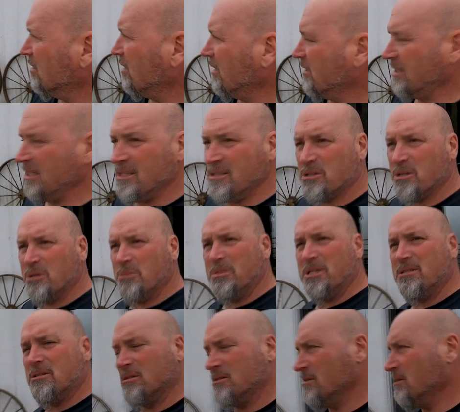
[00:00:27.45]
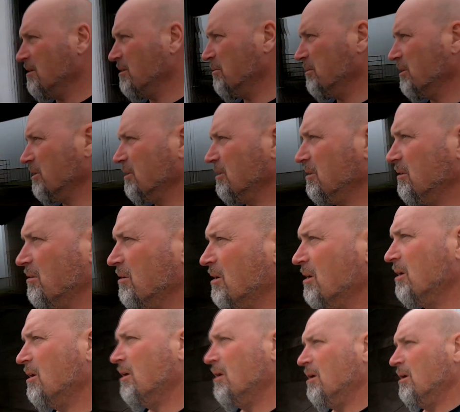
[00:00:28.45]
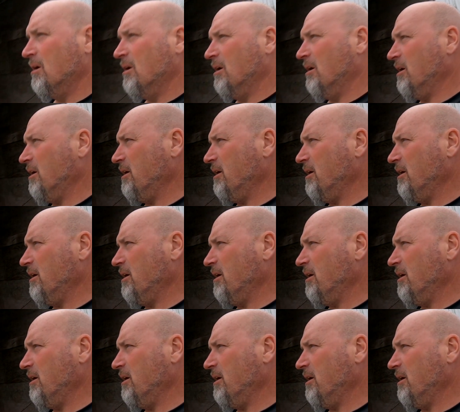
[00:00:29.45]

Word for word: I think it's going to miss us. I really do.